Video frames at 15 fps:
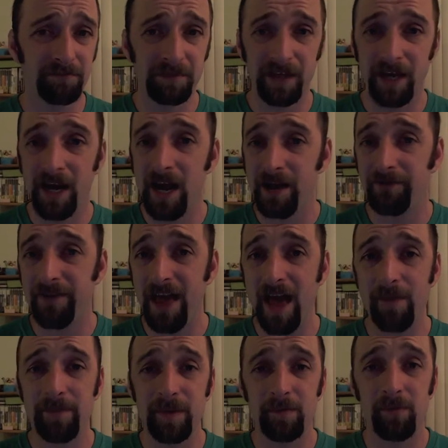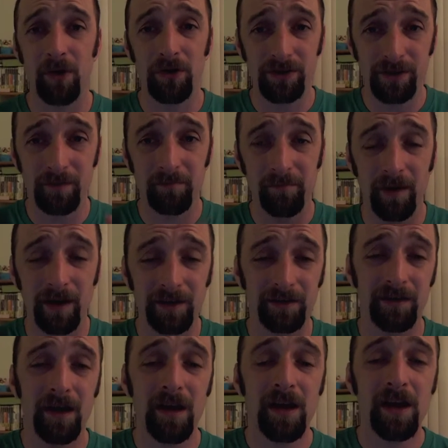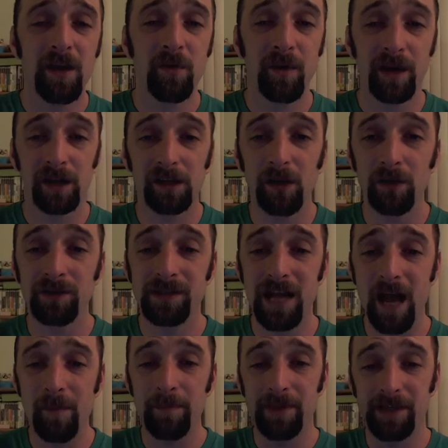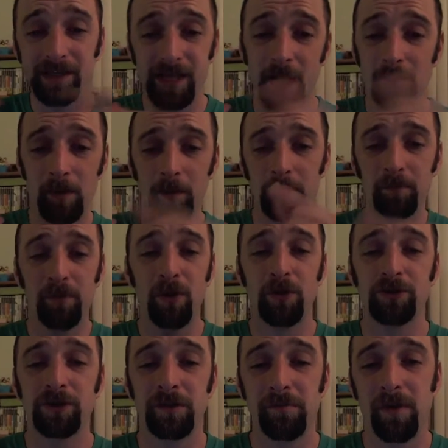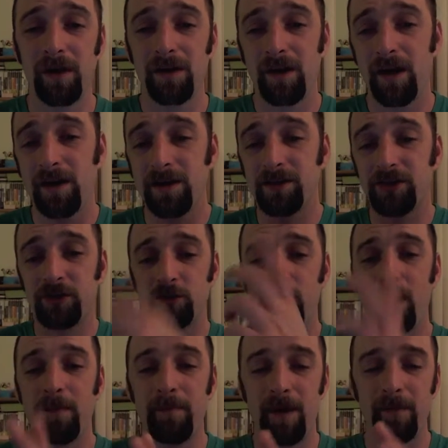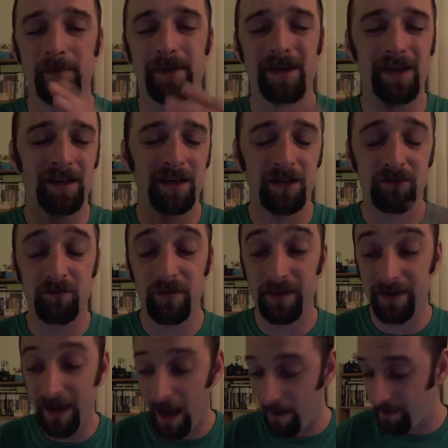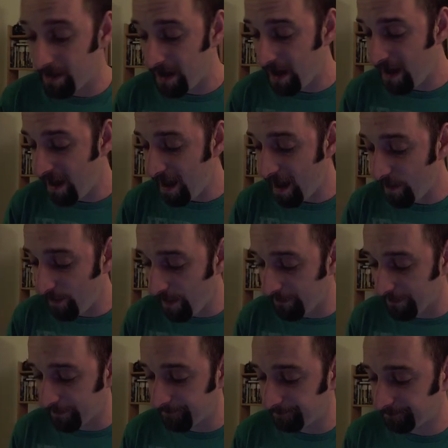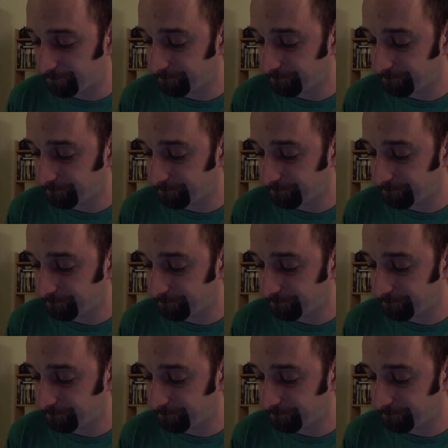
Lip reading: get out of an app, you push the button. You want to close an app, you double push the button and you swipe up and it gets rid of the app. However,